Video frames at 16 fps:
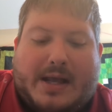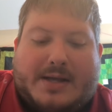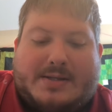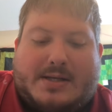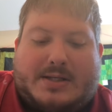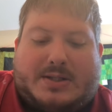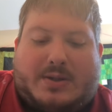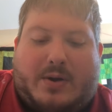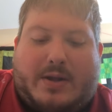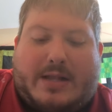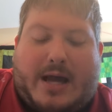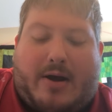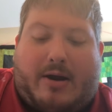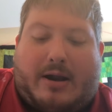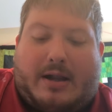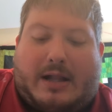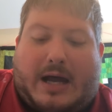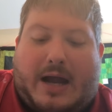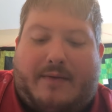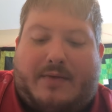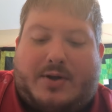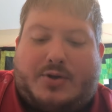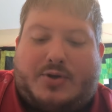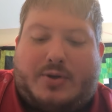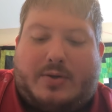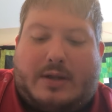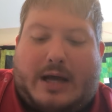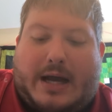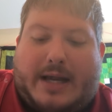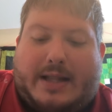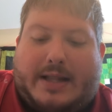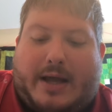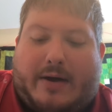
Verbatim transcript: Since, Lord, thou art life and true light,